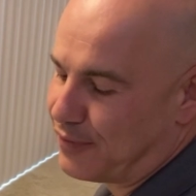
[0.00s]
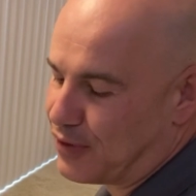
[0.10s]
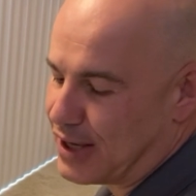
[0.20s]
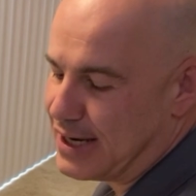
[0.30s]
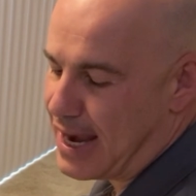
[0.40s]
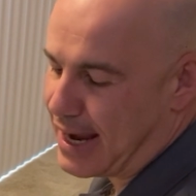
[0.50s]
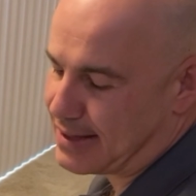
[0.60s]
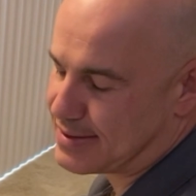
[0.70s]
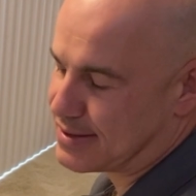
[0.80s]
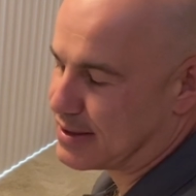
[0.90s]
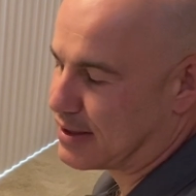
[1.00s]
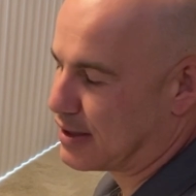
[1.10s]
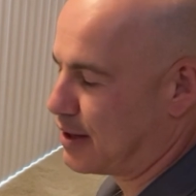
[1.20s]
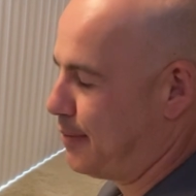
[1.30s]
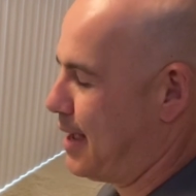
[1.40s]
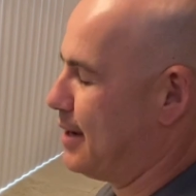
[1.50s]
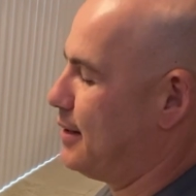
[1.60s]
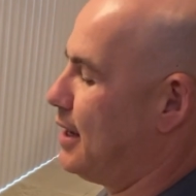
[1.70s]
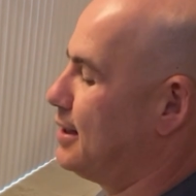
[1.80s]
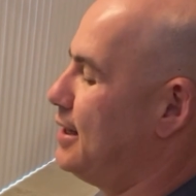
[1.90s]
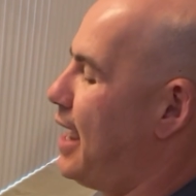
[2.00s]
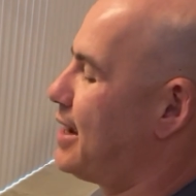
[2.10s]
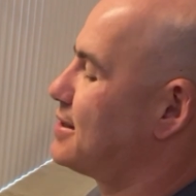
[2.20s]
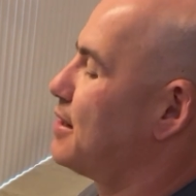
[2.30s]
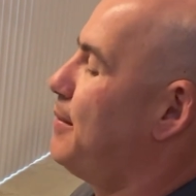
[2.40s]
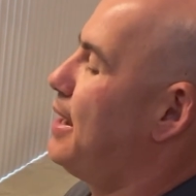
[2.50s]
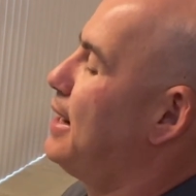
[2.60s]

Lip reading: for the next command, and the next command